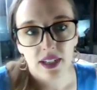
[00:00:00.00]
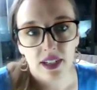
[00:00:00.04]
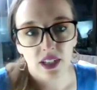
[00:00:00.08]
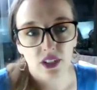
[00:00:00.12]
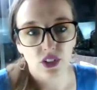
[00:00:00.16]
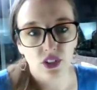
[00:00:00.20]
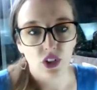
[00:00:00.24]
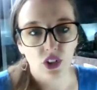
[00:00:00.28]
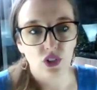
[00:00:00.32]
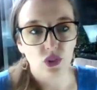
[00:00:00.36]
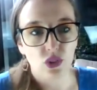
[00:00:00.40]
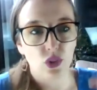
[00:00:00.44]

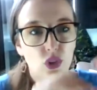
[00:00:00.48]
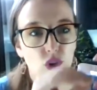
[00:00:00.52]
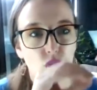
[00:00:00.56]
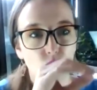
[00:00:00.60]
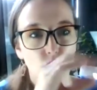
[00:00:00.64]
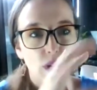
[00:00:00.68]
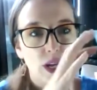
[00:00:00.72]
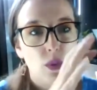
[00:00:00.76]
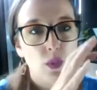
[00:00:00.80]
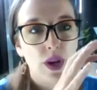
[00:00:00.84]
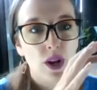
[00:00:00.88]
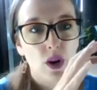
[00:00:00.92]
It's also a
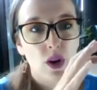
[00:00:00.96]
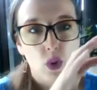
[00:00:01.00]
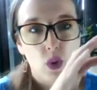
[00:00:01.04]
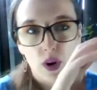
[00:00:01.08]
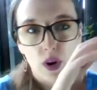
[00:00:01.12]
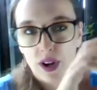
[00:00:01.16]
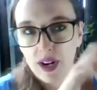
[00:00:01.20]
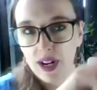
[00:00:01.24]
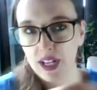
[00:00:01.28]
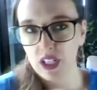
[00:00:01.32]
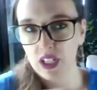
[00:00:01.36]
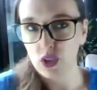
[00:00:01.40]
great way to
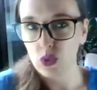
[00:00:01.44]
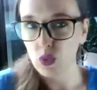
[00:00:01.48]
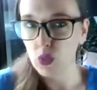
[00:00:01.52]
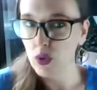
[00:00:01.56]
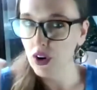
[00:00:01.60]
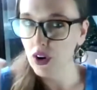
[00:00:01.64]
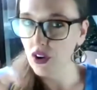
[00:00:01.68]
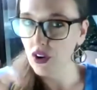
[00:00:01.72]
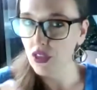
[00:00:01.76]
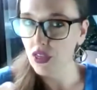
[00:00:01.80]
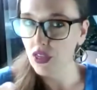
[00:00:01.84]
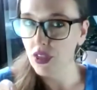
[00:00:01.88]
organize
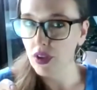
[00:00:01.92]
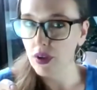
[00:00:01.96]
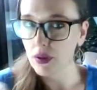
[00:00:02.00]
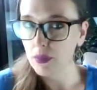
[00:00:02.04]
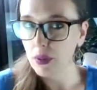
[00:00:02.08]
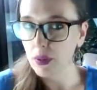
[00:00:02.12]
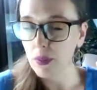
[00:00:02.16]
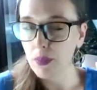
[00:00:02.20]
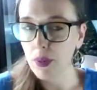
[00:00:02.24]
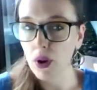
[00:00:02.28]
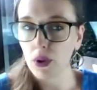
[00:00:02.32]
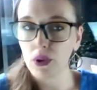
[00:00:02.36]
where the
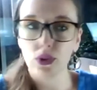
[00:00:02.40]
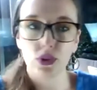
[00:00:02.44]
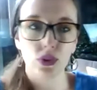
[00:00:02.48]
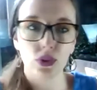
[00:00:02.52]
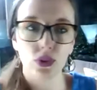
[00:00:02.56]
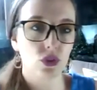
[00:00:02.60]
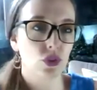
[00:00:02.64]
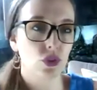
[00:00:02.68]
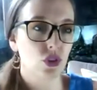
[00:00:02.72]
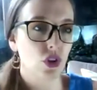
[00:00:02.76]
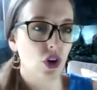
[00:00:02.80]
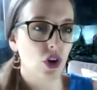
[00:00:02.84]

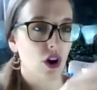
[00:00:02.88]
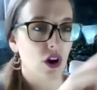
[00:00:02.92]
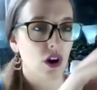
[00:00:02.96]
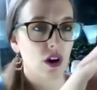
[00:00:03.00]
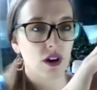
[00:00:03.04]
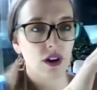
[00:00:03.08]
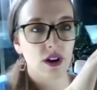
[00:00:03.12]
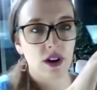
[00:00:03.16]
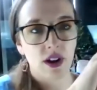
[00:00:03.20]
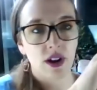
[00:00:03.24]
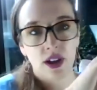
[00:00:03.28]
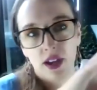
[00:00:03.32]
proposals
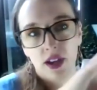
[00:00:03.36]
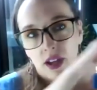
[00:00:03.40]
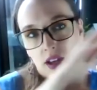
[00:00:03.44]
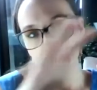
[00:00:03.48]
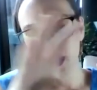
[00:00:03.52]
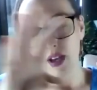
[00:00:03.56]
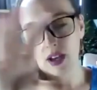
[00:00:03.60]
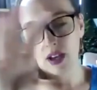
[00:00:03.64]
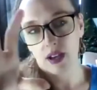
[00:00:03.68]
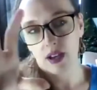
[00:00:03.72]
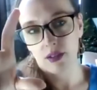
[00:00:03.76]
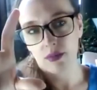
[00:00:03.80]
are.
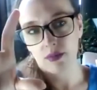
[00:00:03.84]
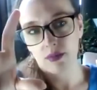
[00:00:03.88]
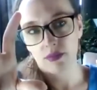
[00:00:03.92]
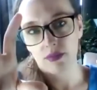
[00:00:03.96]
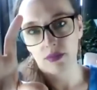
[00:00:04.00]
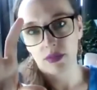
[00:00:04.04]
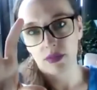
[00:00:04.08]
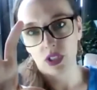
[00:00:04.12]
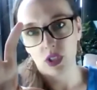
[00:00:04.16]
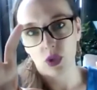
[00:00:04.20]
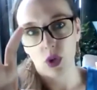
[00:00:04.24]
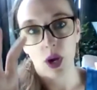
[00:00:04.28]

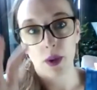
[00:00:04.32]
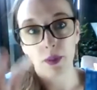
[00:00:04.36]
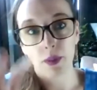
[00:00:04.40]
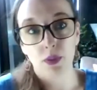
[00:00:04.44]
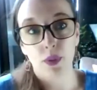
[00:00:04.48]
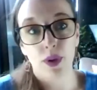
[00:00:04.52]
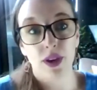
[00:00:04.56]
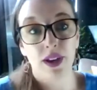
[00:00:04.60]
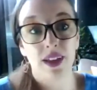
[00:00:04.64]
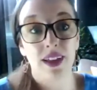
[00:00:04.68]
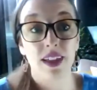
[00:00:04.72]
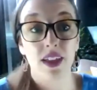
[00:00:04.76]
So
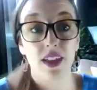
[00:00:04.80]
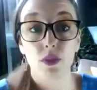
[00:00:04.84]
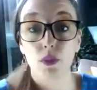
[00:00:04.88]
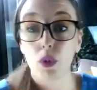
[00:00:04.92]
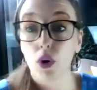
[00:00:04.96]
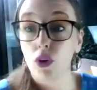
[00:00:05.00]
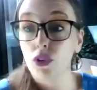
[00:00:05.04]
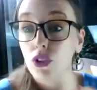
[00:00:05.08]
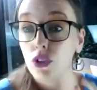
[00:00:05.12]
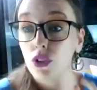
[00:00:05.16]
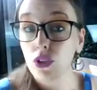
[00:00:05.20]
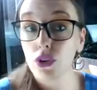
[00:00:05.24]
HubSpot, and
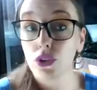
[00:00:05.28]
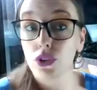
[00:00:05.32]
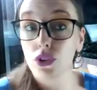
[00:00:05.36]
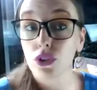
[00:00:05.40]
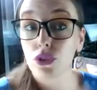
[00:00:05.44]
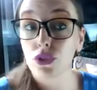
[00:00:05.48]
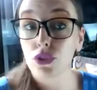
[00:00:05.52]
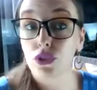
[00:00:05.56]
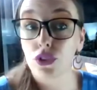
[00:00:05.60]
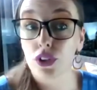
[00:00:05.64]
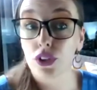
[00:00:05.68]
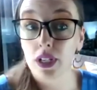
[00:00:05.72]
both of those are
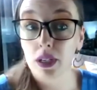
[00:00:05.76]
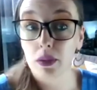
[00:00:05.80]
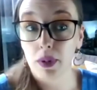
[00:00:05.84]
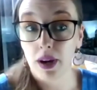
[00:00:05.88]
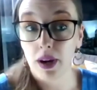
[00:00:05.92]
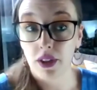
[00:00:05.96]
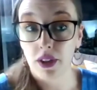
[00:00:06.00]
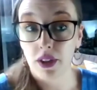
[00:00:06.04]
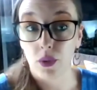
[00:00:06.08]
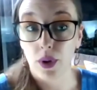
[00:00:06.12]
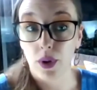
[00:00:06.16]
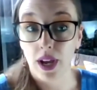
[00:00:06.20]
free,
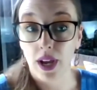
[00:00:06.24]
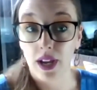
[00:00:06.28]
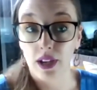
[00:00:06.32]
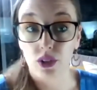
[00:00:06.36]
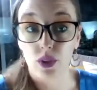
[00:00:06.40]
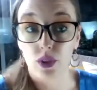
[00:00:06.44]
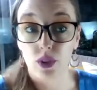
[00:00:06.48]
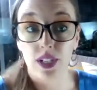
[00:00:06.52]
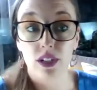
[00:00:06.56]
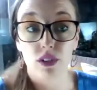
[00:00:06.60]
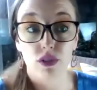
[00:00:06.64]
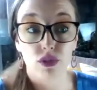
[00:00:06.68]
by the way.
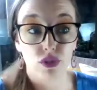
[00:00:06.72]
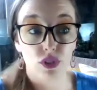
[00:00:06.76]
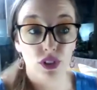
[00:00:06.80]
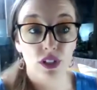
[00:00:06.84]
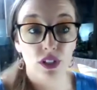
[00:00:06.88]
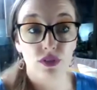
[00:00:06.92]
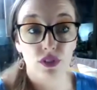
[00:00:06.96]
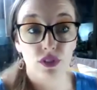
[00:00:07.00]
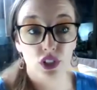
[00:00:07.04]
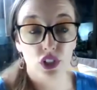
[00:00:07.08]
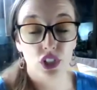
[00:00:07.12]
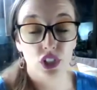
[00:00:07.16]
You can get
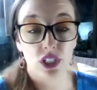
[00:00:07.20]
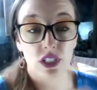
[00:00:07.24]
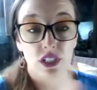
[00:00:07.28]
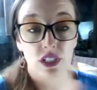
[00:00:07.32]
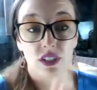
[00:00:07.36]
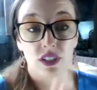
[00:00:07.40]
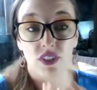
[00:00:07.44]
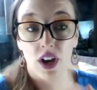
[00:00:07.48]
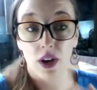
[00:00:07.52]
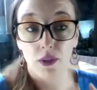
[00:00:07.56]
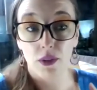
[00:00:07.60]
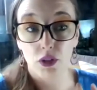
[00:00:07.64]
free versions
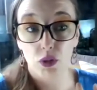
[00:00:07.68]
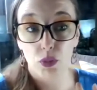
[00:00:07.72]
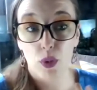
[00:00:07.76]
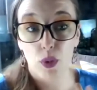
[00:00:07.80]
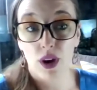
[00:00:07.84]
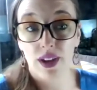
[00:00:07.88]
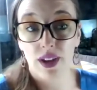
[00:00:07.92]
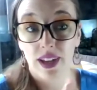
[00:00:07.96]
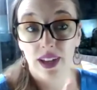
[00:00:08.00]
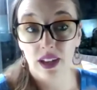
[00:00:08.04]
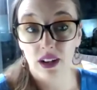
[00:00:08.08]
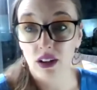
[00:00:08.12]
of
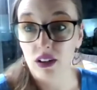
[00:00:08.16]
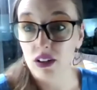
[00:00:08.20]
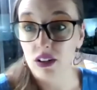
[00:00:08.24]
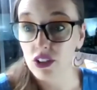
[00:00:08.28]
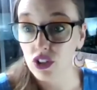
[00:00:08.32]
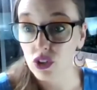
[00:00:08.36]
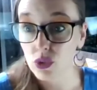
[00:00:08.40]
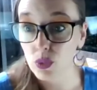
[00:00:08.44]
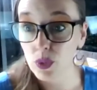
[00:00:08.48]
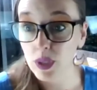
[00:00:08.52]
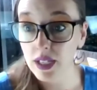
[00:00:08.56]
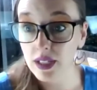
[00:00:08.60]
HubSpot and
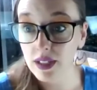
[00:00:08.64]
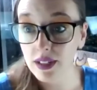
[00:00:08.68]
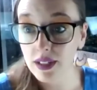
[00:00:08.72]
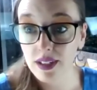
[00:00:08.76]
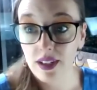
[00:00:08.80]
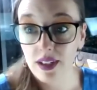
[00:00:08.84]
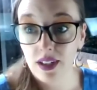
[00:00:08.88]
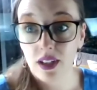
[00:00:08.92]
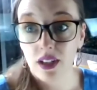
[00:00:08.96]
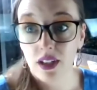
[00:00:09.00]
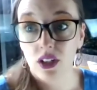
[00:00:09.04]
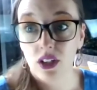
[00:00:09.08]
Hootsuite.
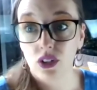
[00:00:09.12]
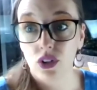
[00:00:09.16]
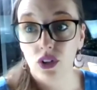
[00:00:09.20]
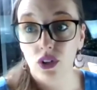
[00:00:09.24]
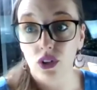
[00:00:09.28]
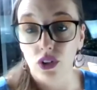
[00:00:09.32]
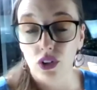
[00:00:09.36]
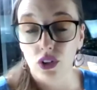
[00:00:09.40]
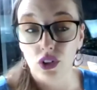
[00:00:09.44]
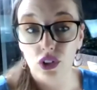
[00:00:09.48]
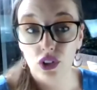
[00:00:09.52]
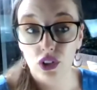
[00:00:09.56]
So
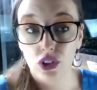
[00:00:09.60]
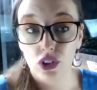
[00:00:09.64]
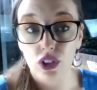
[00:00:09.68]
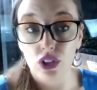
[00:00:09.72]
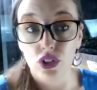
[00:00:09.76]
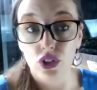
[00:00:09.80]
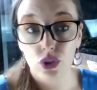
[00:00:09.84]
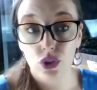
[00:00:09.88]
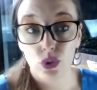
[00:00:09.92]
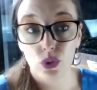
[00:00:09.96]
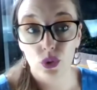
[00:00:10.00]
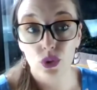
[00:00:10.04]
they're
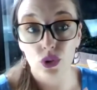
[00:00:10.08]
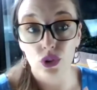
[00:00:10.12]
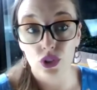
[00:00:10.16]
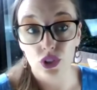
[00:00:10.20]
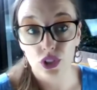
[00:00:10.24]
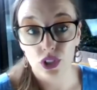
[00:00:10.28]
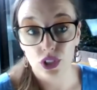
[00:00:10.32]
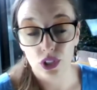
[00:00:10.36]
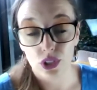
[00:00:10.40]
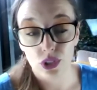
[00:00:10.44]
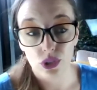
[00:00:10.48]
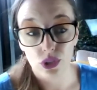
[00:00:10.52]
good tools
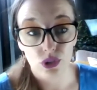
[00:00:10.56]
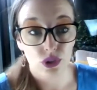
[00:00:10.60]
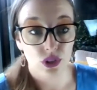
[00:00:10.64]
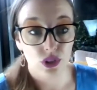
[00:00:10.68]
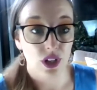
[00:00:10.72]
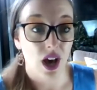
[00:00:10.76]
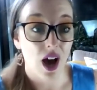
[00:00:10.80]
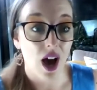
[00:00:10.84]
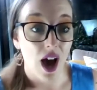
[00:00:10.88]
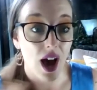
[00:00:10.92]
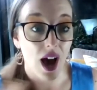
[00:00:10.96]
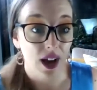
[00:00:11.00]
to use.
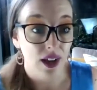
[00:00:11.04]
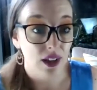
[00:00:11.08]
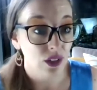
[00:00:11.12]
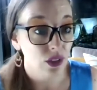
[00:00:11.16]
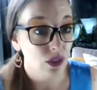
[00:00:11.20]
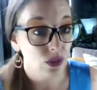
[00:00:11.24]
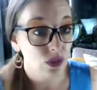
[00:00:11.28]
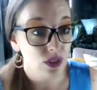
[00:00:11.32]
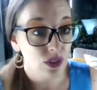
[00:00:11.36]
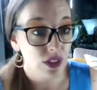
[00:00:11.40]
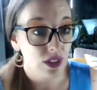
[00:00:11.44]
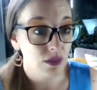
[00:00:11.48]
I
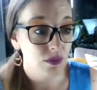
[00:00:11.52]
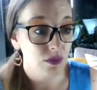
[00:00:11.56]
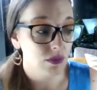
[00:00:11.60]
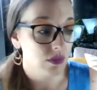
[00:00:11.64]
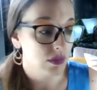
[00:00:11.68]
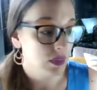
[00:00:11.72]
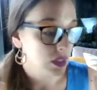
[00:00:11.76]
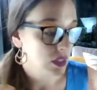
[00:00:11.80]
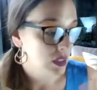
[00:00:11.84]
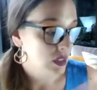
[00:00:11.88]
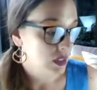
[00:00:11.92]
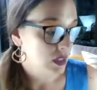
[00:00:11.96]
use them,
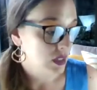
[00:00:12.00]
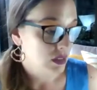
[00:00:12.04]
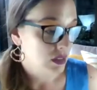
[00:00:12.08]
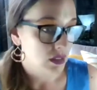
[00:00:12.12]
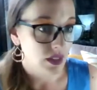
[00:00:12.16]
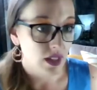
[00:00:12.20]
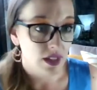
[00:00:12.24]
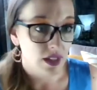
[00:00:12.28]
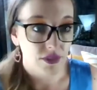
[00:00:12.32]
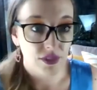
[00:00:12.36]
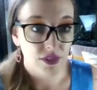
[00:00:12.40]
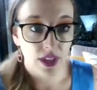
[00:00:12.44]

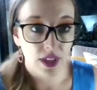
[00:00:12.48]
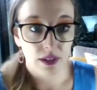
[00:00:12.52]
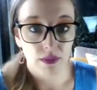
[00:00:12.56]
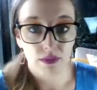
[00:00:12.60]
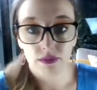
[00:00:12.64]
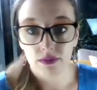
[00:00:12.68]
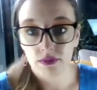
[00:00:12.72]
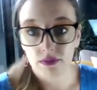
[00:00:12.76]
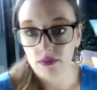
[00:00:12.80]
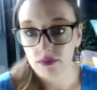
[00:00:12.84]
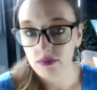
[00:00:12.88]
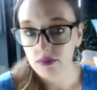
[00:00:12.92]
love
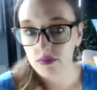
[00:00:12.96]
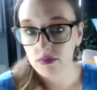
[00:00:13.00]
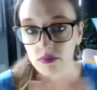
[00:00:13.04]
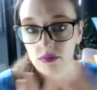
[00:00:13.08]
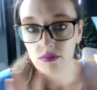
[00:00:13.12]
them.